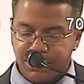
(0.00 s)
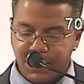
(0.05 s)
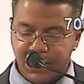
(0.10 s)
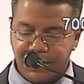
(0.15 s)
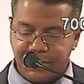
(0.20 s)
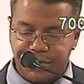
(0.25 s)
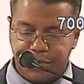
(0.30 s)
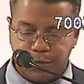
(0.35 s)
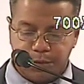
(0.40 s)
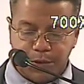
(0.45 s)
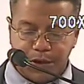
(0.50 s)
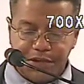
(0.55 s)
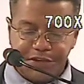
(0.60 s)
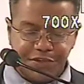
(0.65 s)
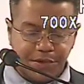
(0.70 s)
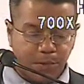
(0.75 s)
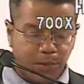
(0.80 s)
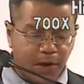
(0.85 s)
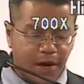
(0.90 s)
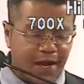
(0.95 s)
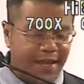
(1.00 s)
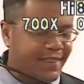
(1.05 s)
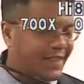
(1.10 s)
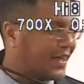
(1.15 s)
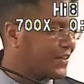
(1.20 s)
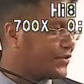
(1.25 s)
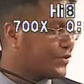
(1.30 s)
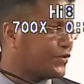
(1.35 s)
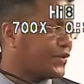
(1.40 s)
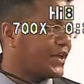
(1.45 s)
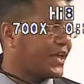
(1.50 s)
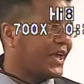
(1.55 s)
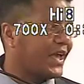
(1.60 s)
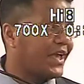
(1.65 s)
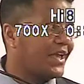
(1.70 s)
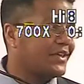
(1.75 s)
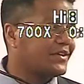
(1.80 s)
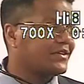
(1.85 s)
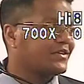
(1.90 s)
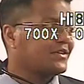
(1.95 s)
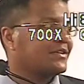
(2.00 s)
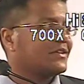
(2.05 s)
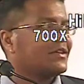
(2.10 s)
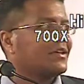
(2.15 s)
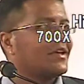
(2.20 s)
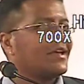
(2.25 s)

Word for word: but the reason why that's the case